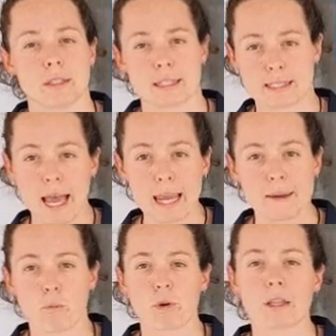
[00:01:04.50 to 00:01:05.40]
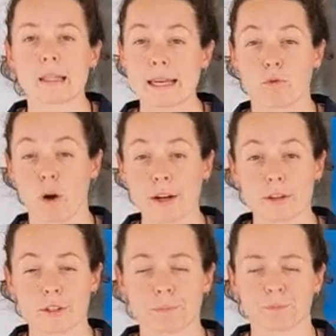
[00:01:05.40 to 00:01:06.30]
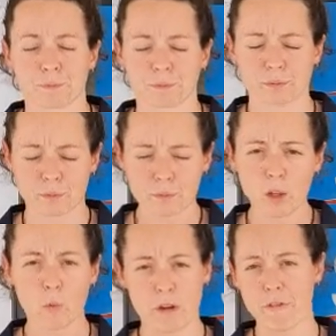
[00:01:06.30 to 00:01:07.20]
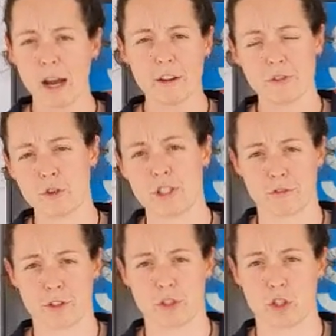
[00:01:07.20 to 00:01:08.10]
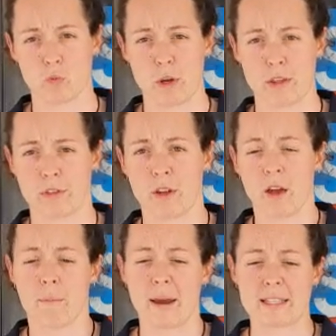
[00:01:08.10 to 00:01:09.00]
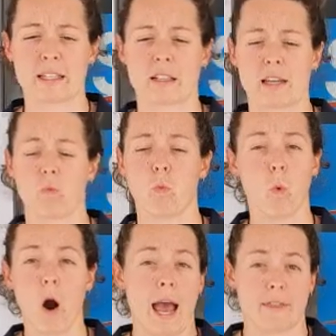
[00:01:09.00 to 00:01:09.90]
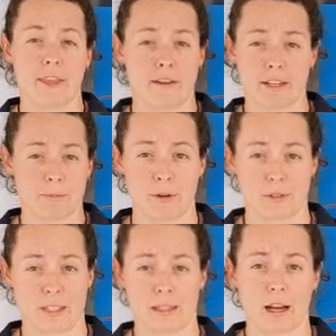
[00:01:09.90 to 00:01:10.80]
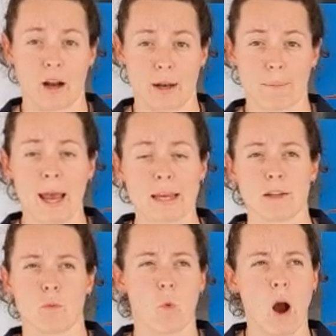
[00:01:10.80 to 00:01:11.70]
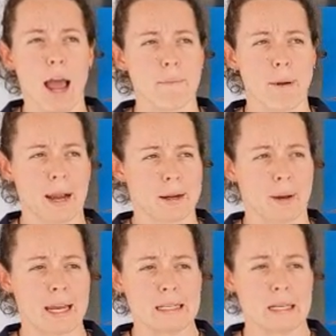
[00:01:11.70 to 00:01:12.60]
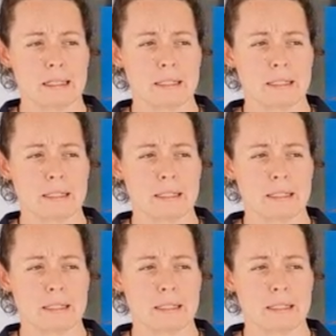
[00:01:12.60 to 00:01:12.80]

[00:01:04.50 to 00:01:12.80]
are the same with elite runners, we find a few differences with basically why they're experiencing that kind of pain, and why back pain